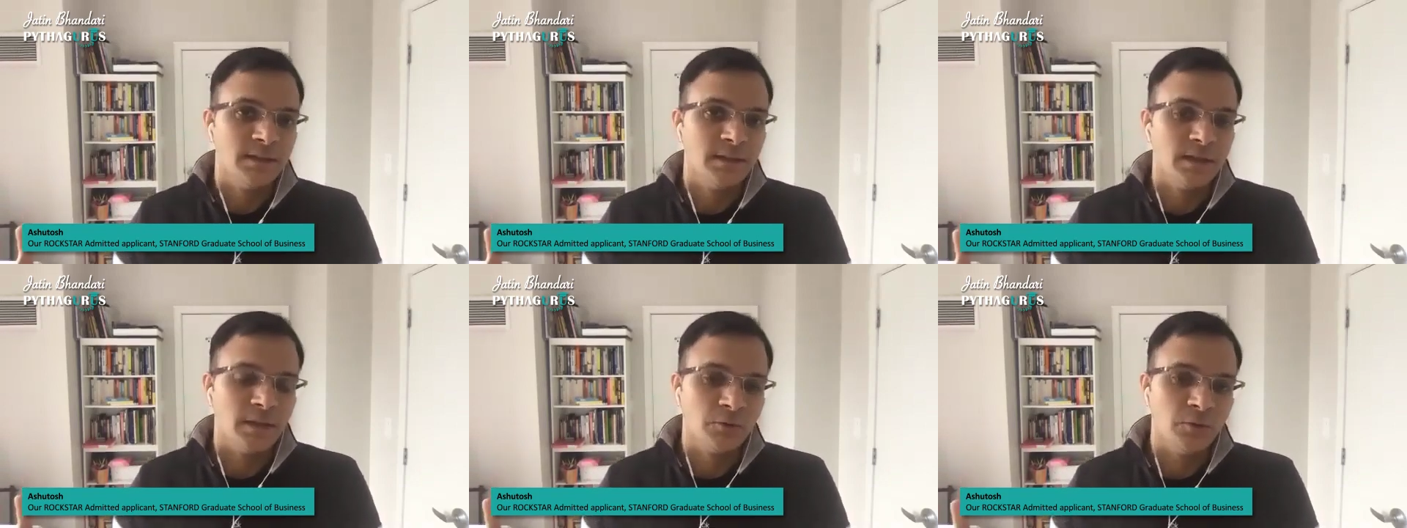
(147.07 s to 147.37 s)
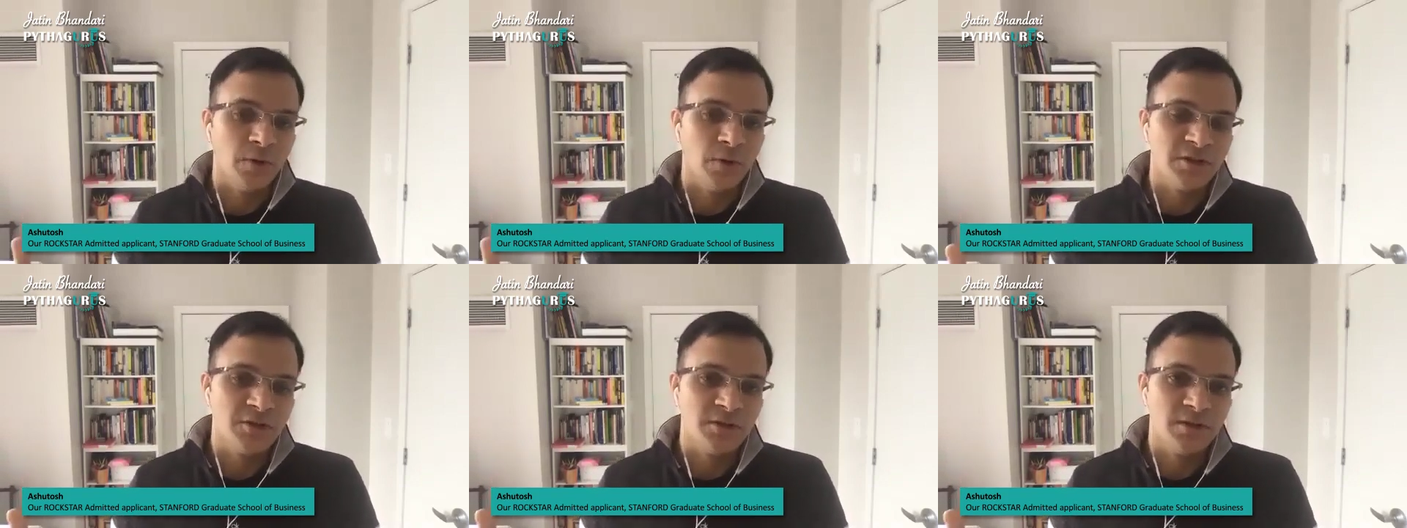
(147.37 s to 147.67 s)
the
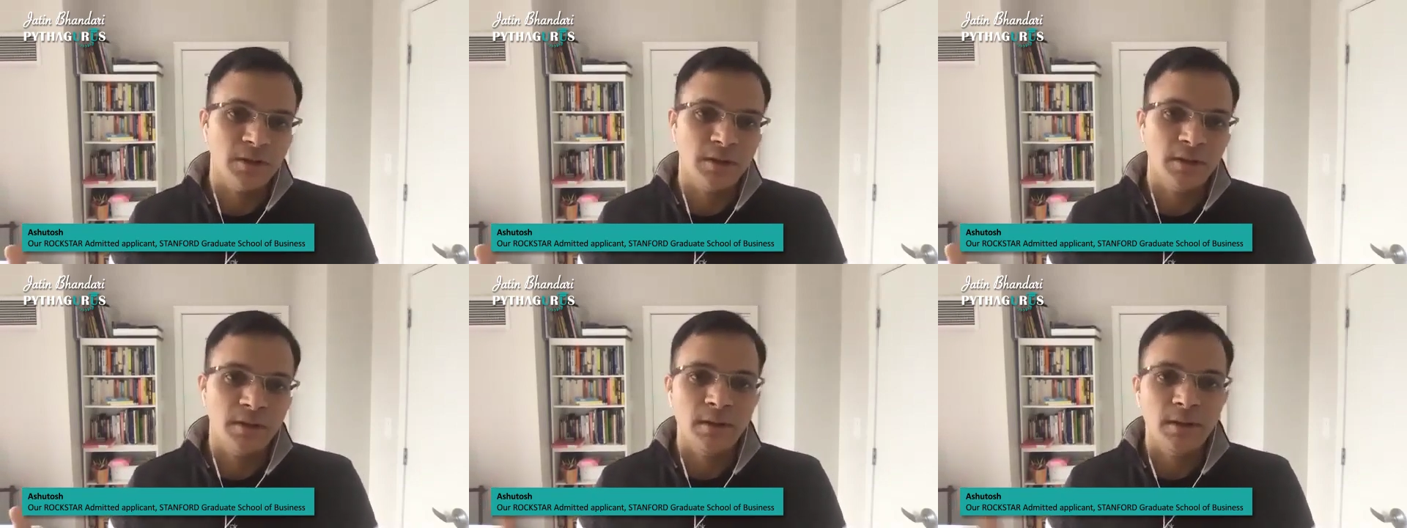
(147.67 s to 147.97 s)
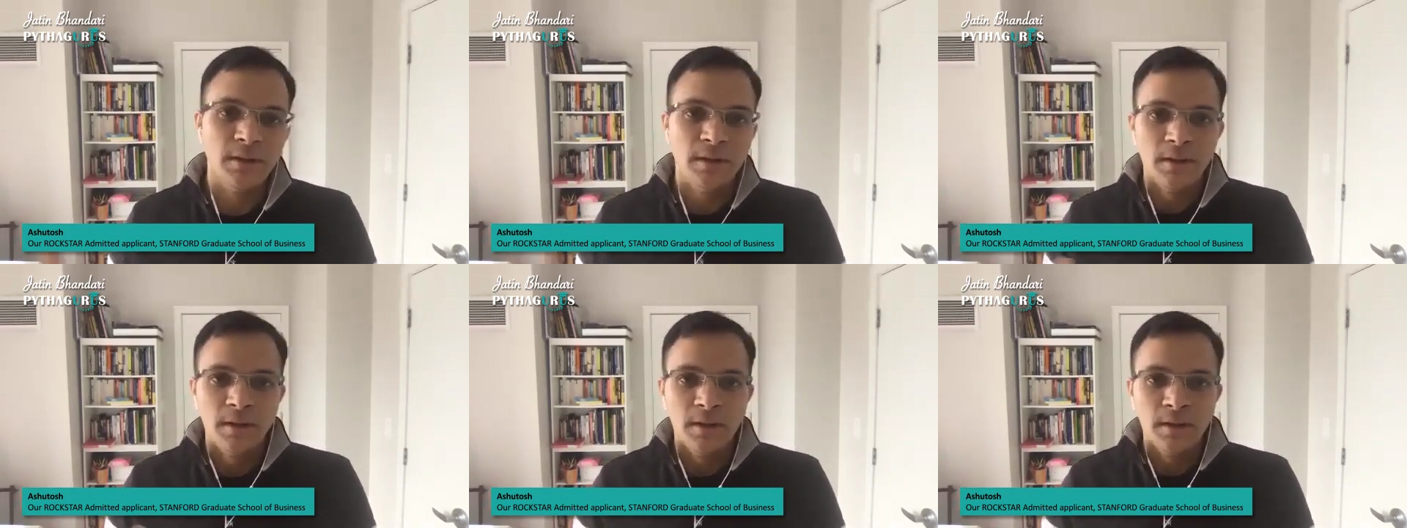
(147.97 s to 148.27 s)
question.
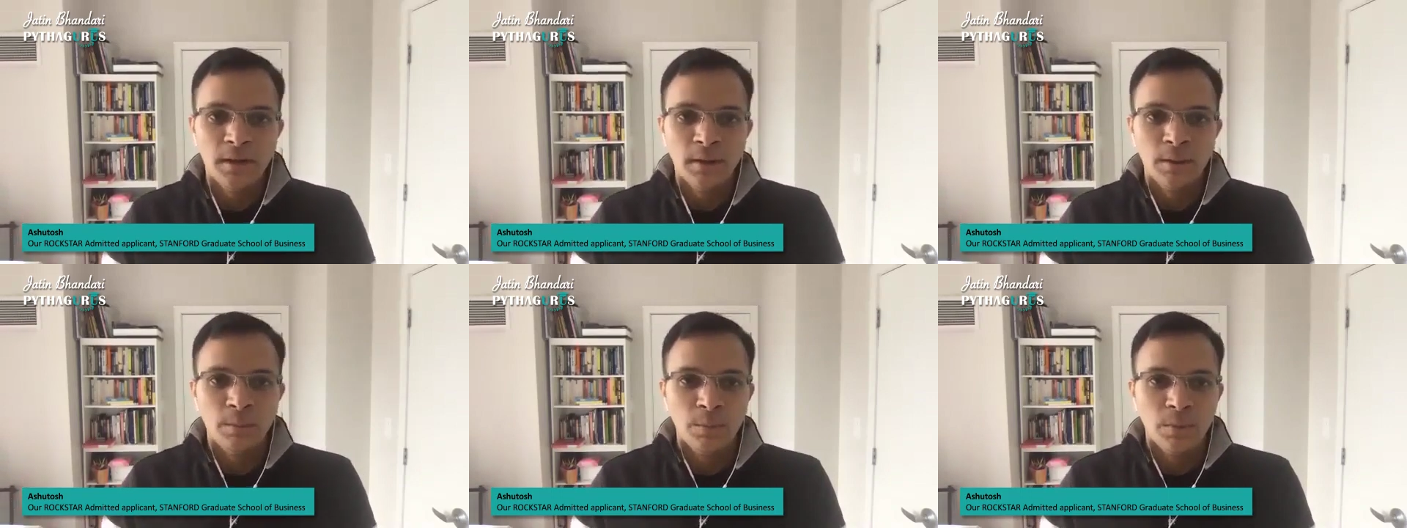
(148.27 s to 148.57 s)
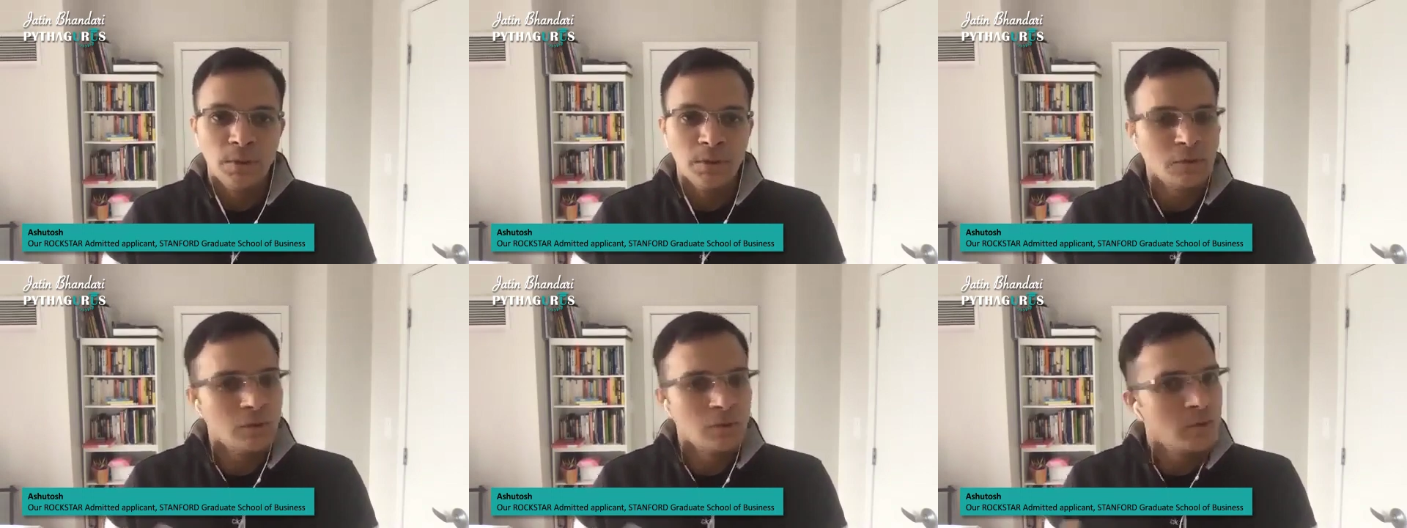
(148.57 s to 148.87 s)

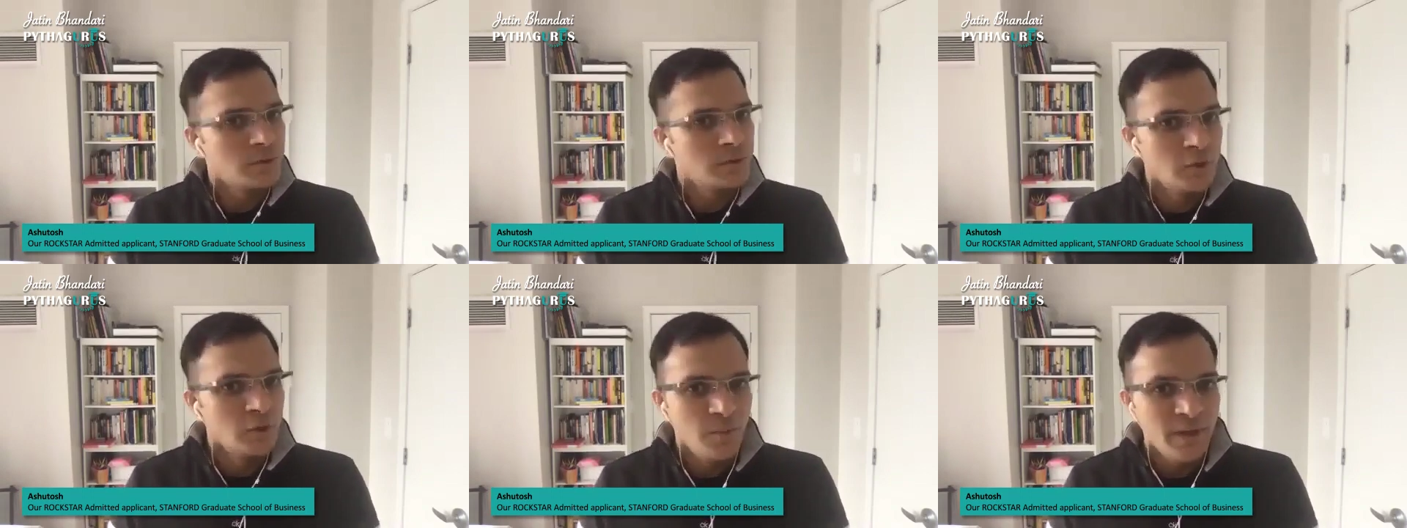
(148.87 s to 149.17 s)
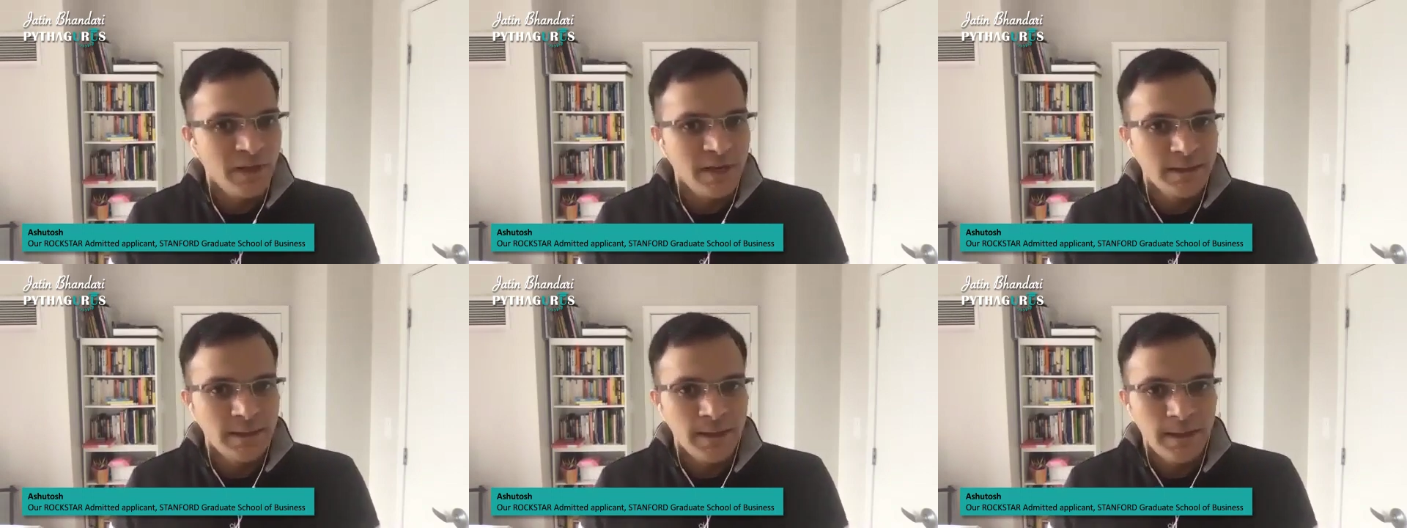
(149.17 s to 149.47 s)
So
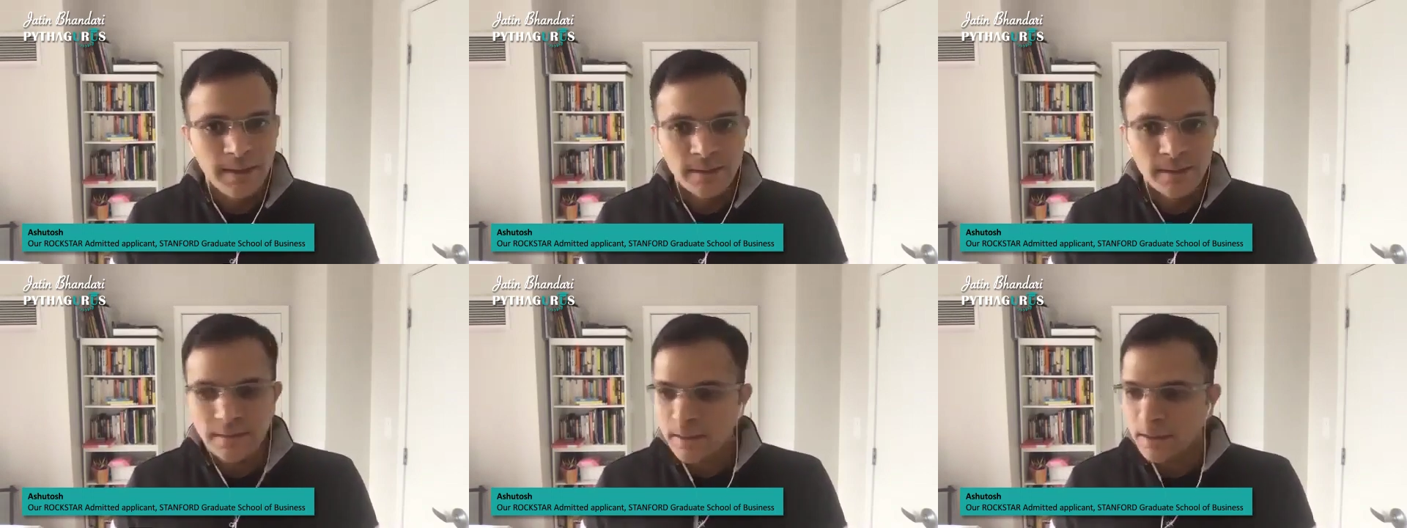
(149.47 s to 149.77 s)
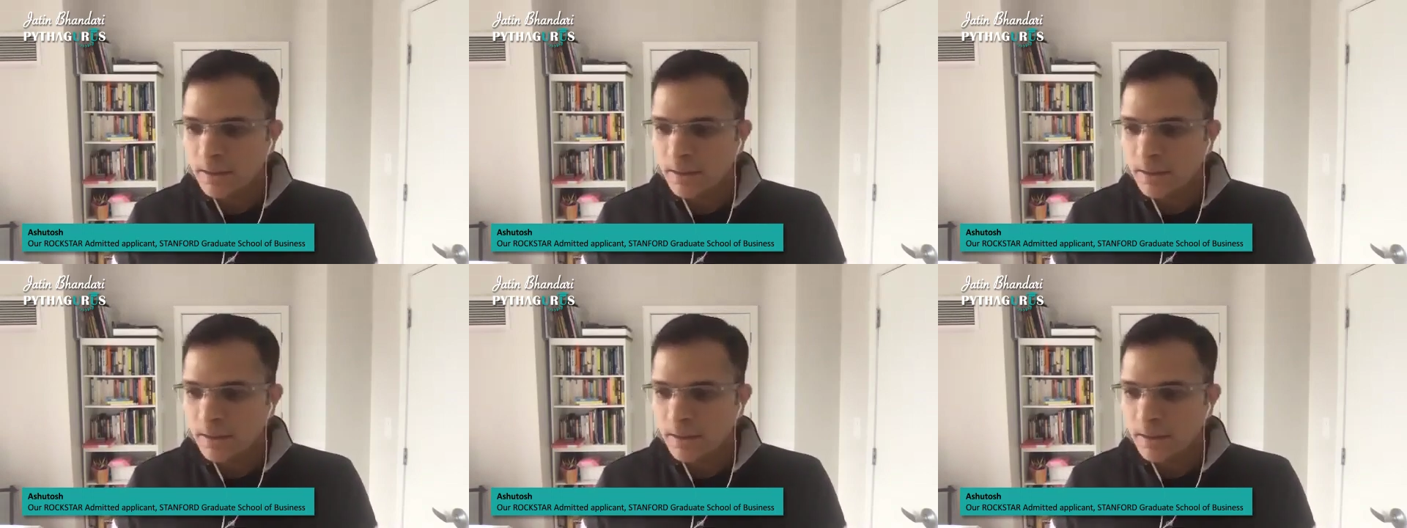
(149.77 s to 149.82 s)
many things.